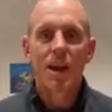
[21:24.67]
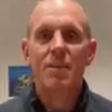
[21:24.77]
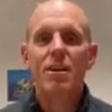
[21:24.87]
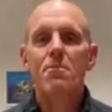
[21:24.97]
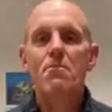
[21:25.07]

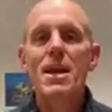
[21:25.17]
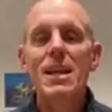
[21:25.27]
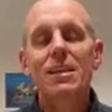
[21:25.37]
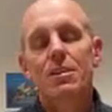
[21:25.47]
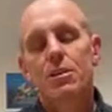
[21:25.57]
There are
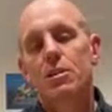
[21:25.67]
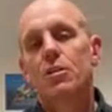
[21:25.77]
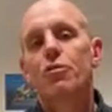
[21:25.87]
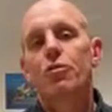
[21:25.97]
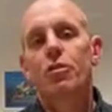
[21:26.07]
many
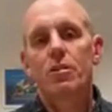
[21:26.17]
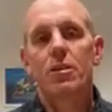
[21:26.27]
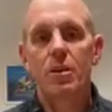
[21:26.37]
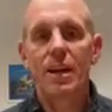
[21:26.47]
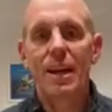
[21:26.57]
different
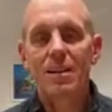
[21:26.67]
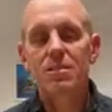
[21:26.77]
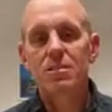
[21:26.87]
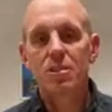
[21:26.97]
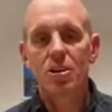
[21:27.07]

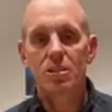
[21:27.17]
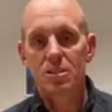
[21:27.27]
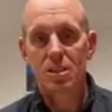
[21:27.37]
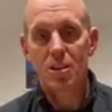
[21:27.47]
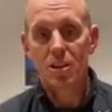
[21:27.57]

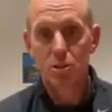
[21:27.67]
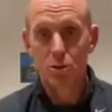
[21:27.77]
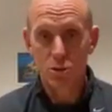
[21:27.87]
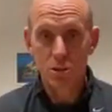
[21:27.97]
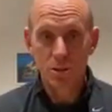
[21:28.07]
exercises that I
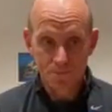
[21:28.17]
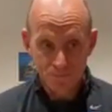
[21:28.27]
use